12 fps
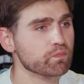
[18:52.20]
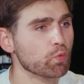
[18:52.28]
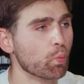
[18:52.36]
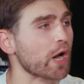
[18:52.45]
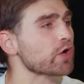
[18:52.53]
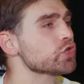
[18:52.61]

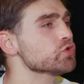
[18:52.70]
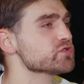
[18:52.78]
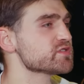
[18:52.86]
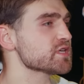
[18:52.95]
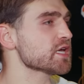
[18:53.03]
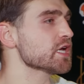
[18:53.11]
Where do you
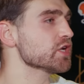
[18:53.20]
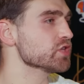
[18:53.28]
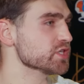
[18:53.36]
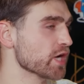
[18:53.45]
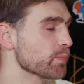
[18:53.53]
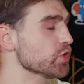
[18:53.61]
see the
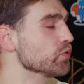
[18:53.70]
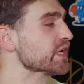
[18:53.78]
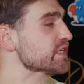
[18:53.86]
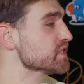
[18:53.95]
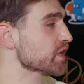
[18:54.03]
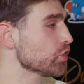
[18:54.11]
W
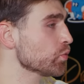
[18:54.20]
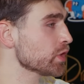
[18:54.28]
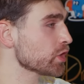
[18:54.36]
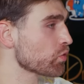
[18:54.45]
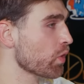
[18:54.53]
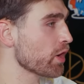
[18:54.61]
continuing
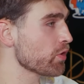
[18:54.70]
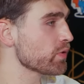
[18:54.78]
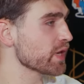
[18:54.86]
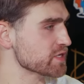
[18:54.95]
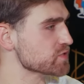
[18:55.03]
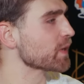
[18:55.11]
to grow,
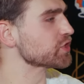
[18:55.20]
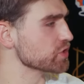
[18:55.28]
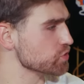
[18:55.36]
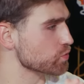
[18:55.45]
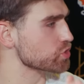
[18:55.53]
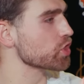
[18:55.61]
especially
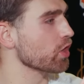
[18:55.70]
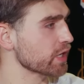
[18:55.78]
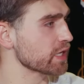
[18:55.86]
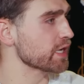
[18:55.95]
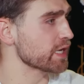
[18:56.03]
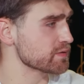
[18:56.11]
as we're starting
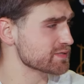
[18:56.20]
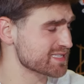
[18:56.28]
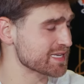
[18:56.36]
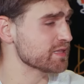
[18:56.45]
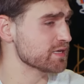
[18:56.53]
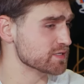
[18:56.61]
to
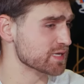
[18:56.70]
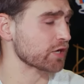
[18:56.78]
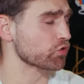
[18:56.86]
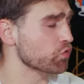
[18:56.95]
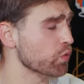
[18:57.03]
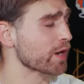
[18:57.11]
see these
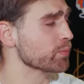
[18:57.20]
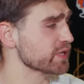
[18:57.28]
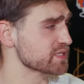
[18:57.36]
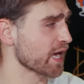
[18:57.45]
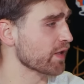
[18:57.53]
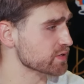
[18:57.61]
incredibly
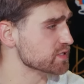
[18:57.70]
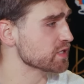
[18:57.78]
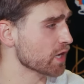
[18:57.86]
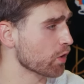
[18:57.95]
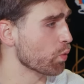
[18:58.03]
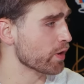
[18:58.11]
talented
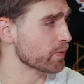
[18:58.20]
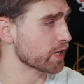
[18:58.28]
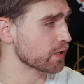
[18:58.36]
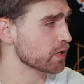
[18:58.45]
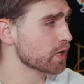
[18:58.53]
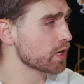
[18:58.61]
young
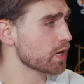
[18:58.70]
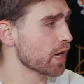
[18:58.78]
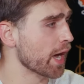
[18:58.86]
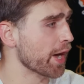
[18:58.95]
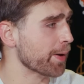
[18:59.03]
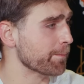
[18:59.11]
women,
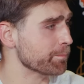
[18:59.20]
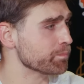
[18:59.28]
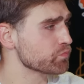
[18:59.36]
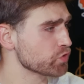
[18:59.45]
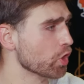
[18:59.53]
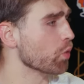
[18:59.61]

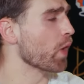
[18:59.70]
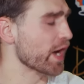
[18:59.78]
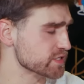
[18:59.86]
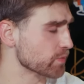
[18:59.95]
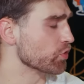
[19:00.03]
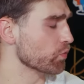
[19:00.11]

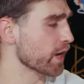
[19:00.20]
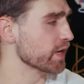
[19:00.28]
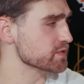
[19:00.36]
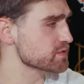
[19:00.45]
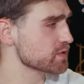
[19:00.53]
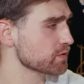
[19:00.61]
rise up the
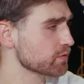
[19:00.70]
ranks?